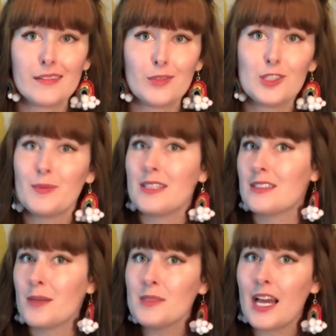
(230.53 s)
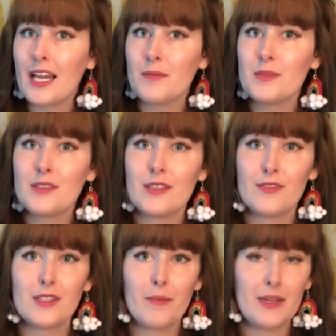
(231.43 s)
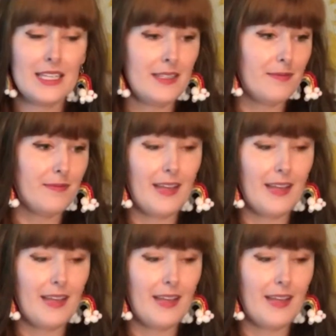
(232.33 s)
which means sometimes if somebody